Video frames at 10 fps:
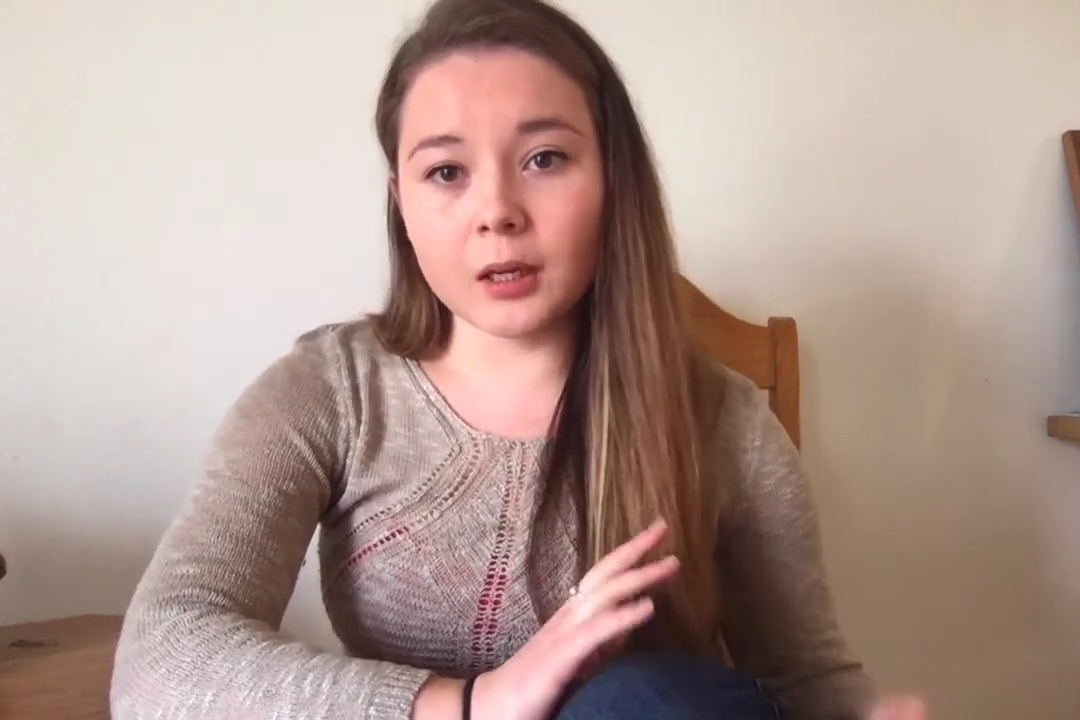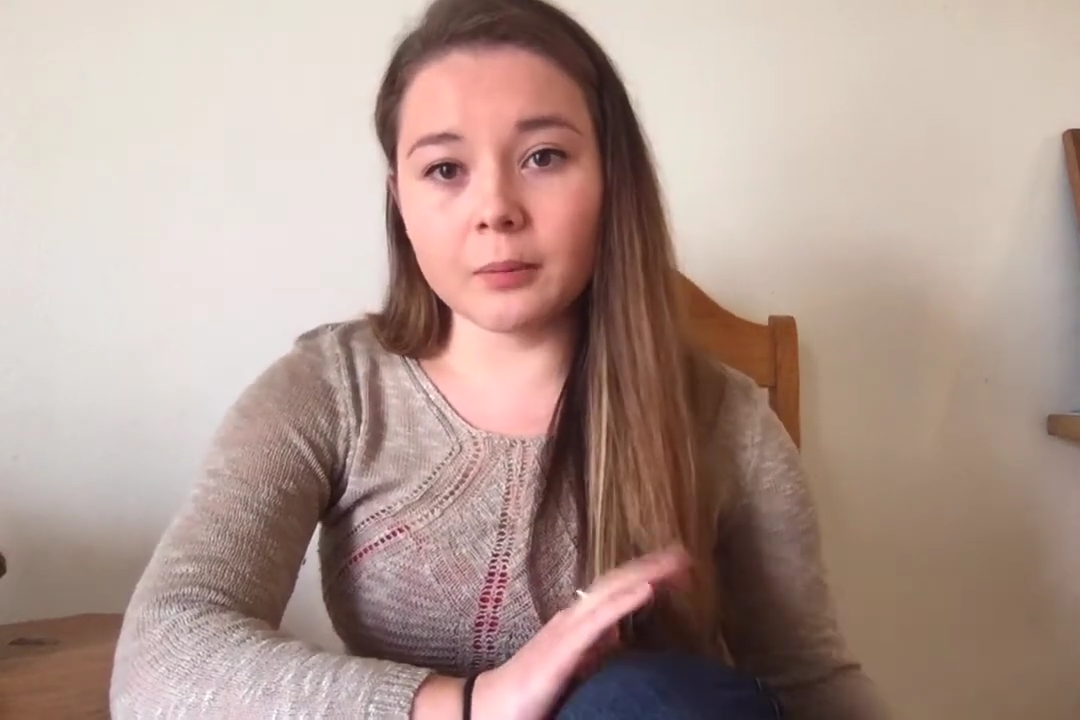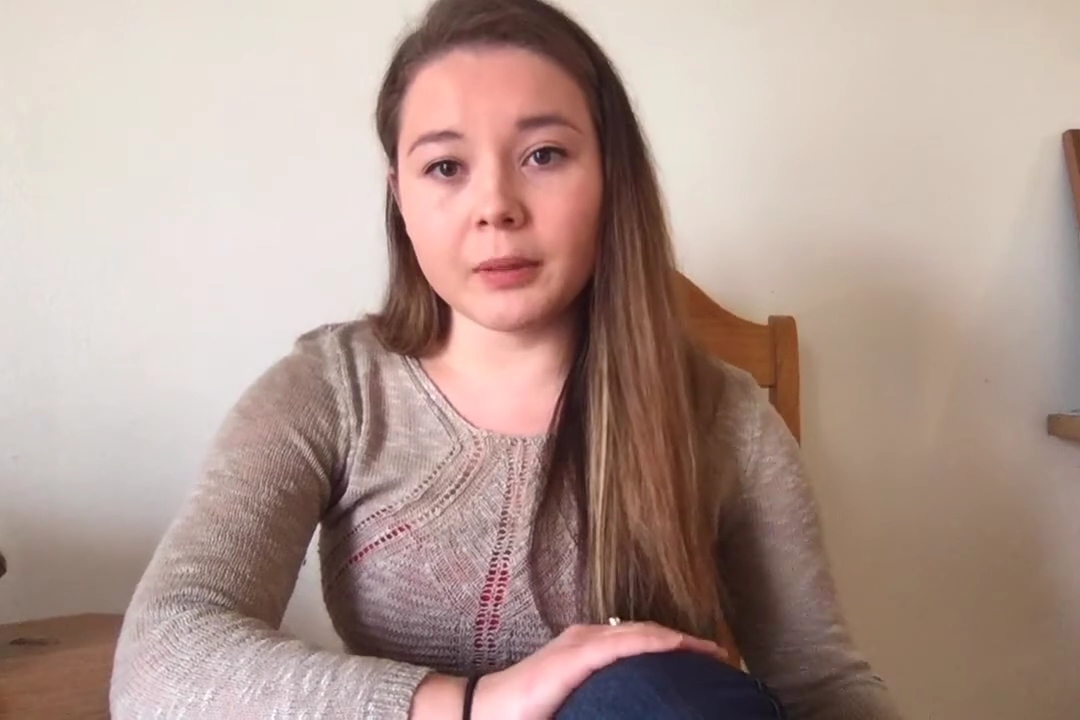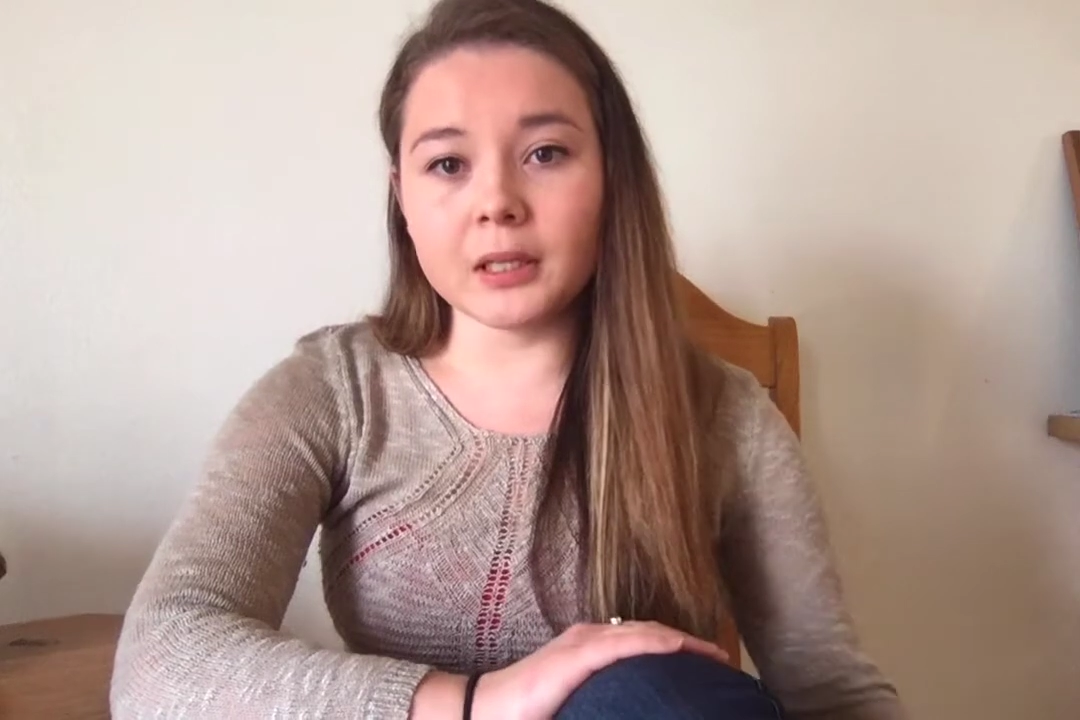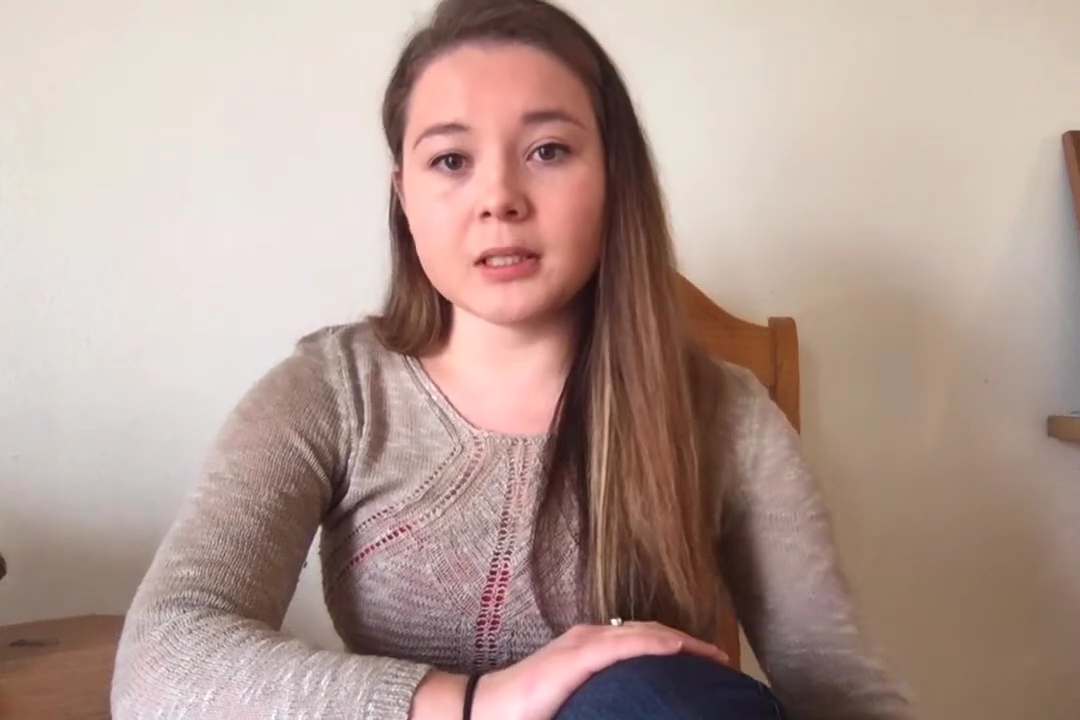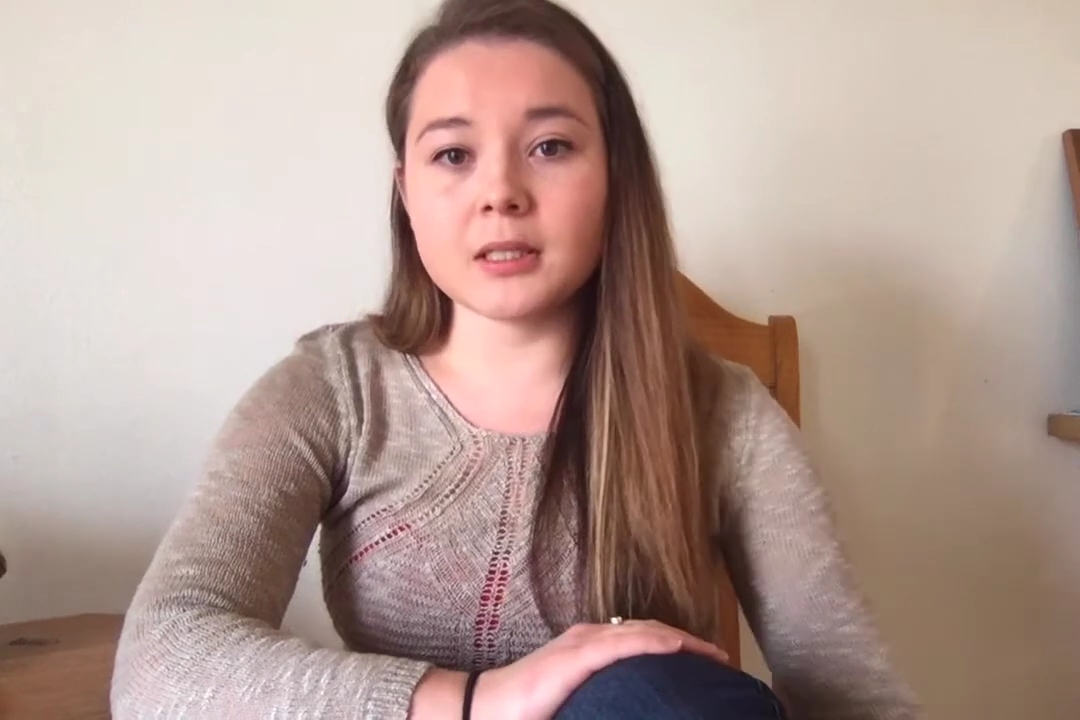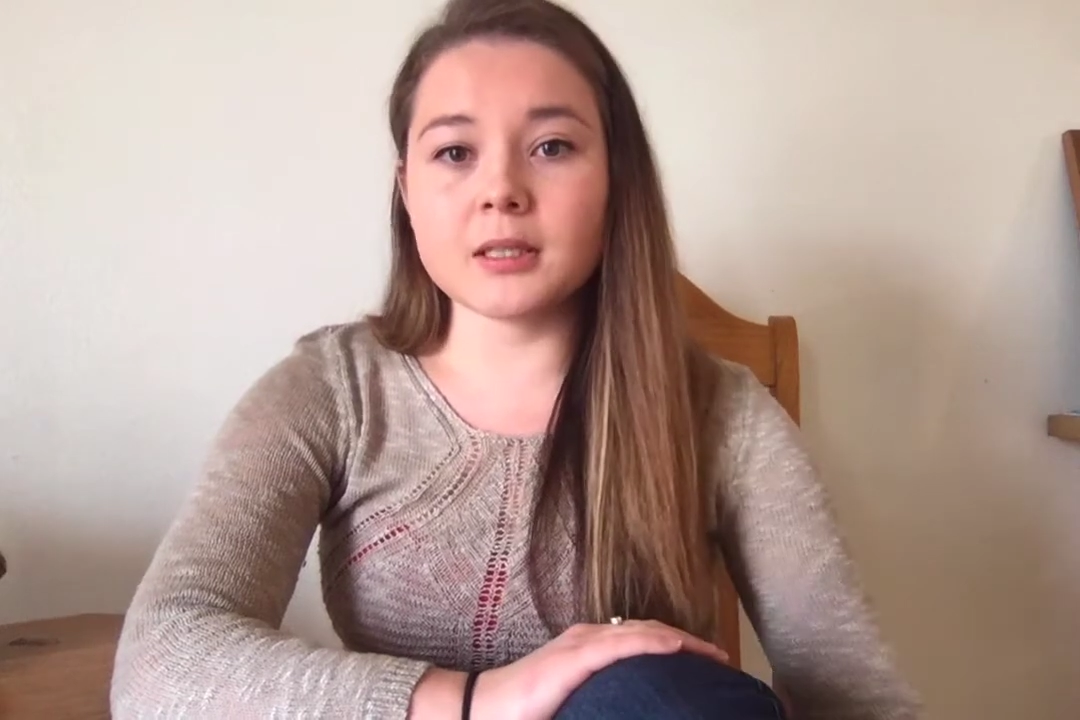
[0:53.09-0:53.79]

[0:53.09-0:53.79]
means